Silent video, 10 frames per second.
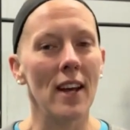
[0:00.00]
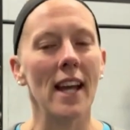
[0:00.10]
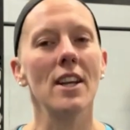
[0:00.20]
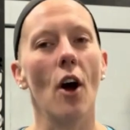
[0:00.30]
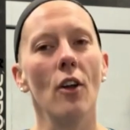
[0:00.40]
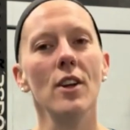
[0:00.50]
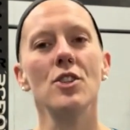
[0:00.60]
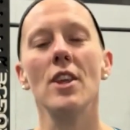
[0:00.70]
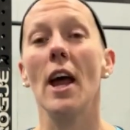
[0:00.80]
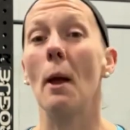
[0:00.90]

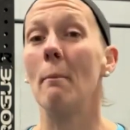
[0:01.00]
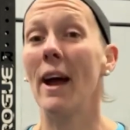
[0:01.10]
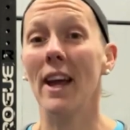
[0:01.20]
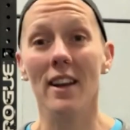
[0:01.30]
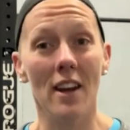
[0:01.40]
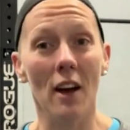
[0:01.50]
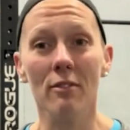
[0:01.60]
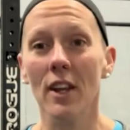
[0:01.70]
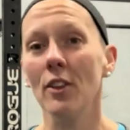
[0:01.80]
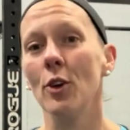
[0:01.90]
acknowledge that my
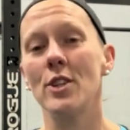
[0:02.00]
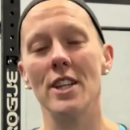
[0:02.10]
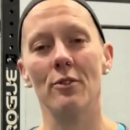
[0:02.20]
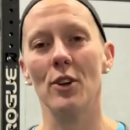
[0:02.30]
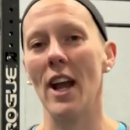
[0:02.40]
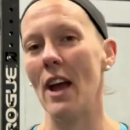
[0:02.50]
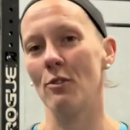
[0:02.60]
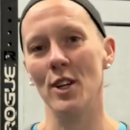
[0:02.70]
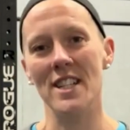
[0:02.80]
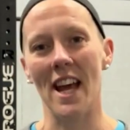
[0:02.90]
enough can look different
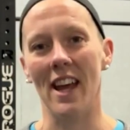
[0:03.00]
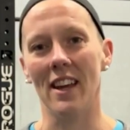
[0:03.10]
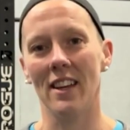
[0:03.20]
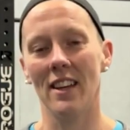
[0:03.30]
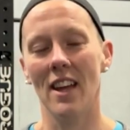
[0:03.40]
every day.